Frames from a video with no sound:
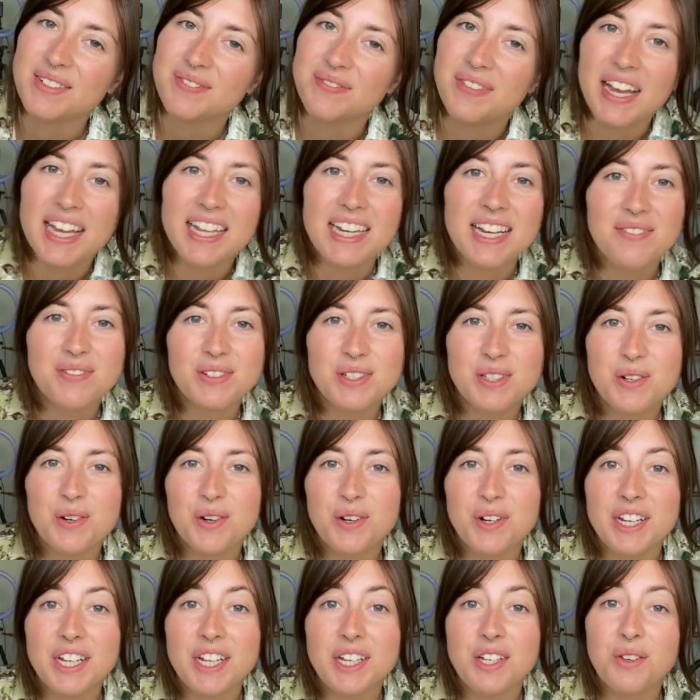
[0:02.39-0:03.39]
My name is
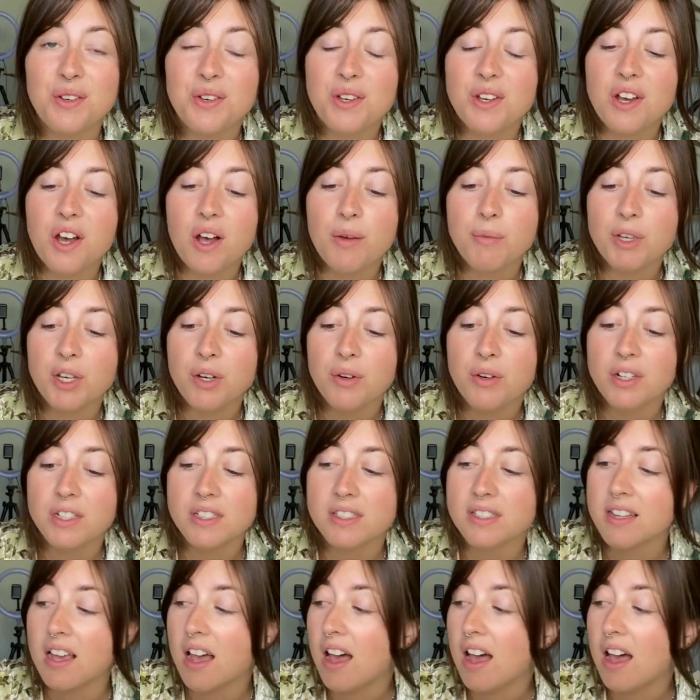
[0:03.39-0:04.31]
Courtney and you can call me Courts.